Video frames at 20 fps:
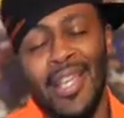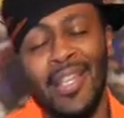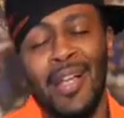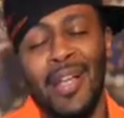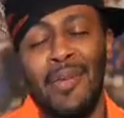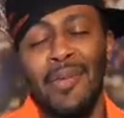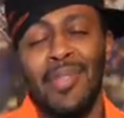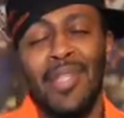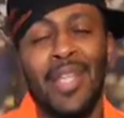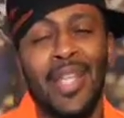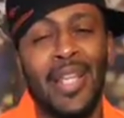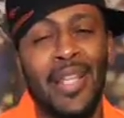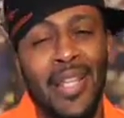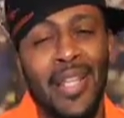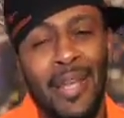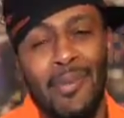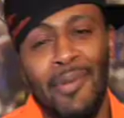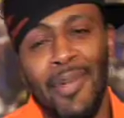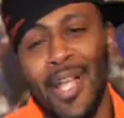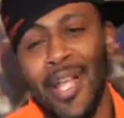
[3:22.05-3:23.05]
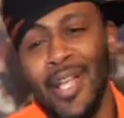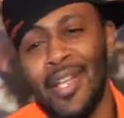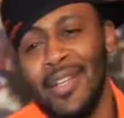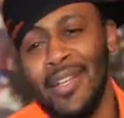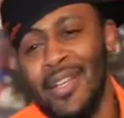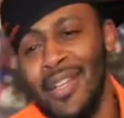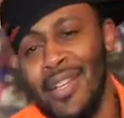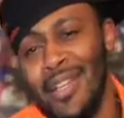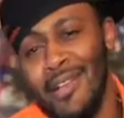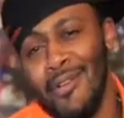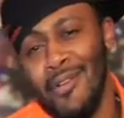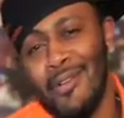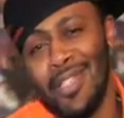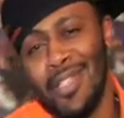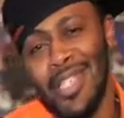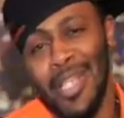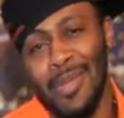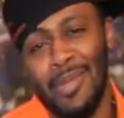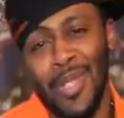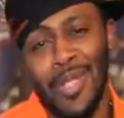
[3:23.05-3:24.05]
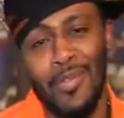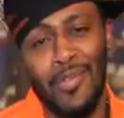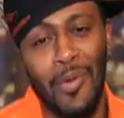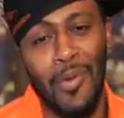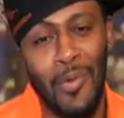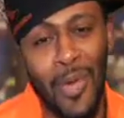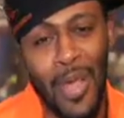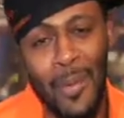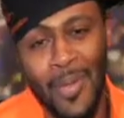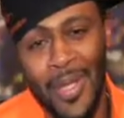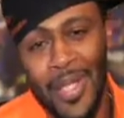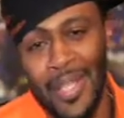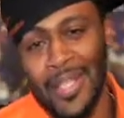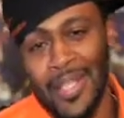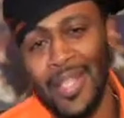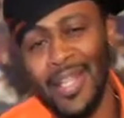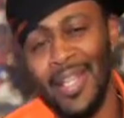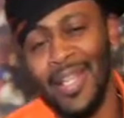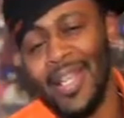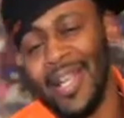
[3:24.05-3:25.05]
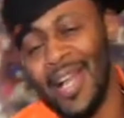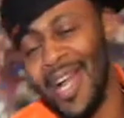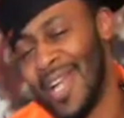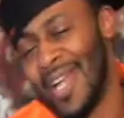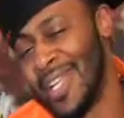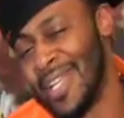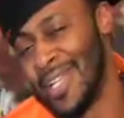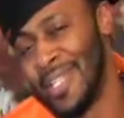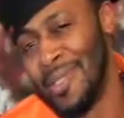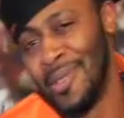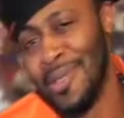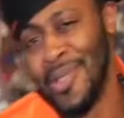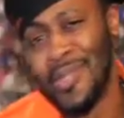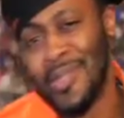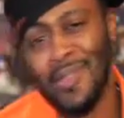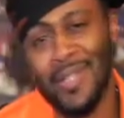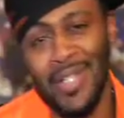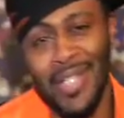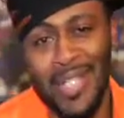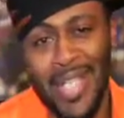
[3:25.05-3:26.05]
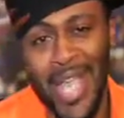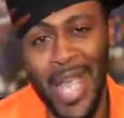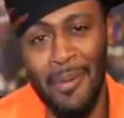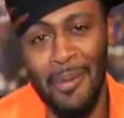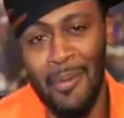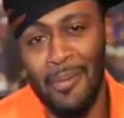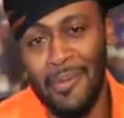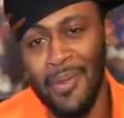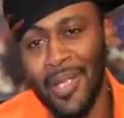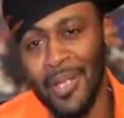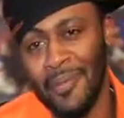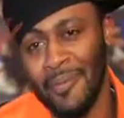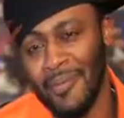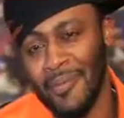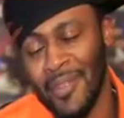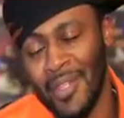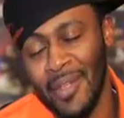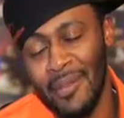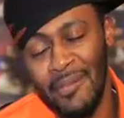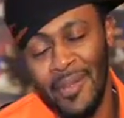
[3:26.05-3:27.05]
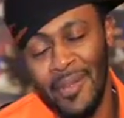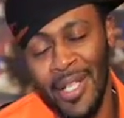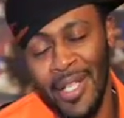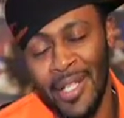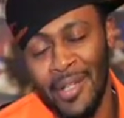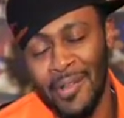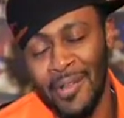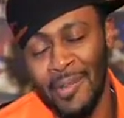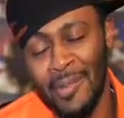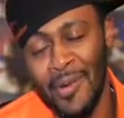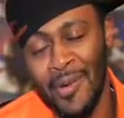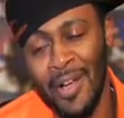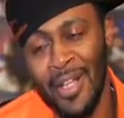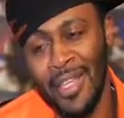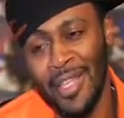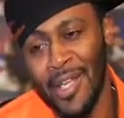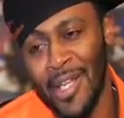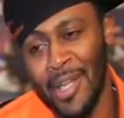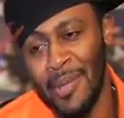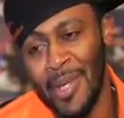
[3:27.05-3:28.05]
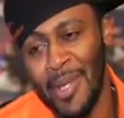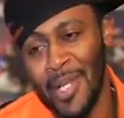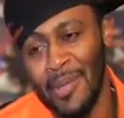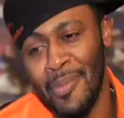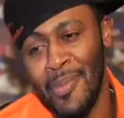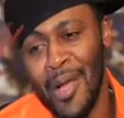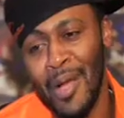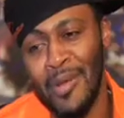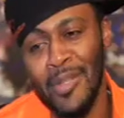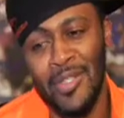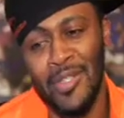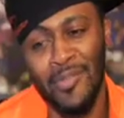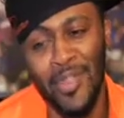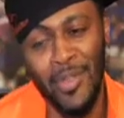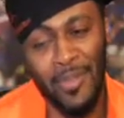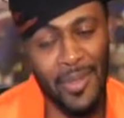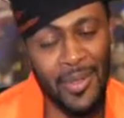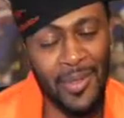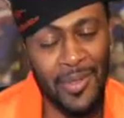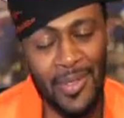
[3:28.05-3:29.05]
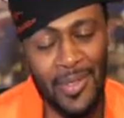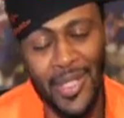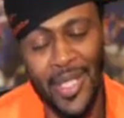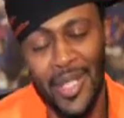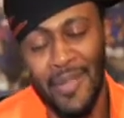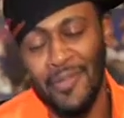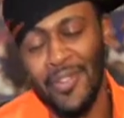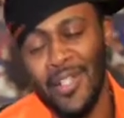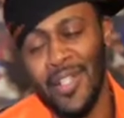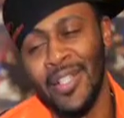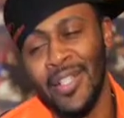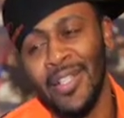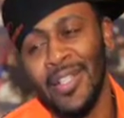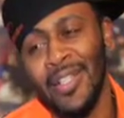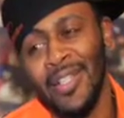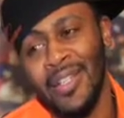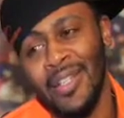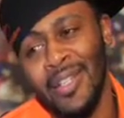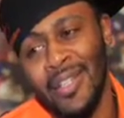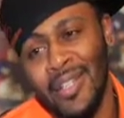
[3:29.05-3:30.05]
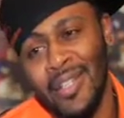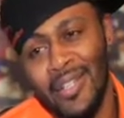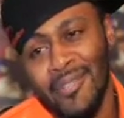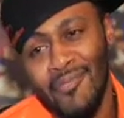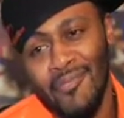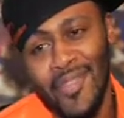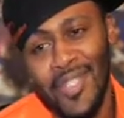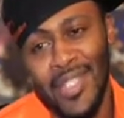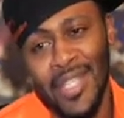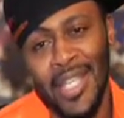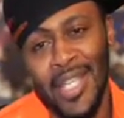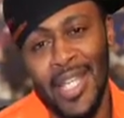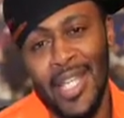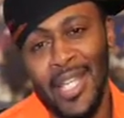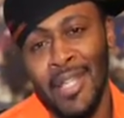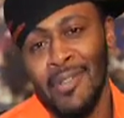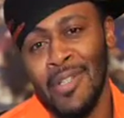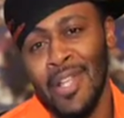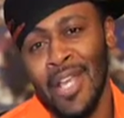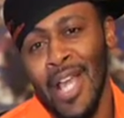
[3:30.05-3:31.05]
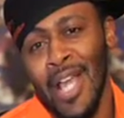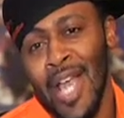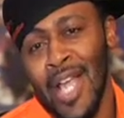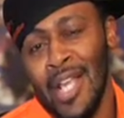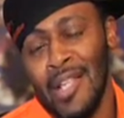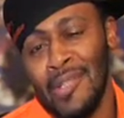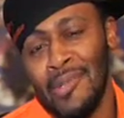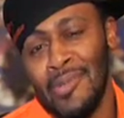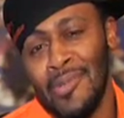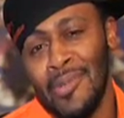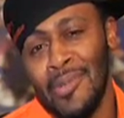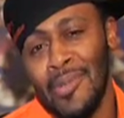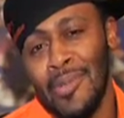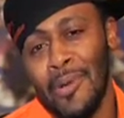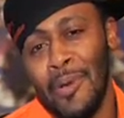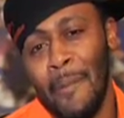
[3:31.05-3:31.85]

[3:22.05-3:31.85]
I was thinking, what kind of symbol of a weapon I could use for this gamer pic. But the more I thought about it, the more I was flipping through stuff and seeing the actual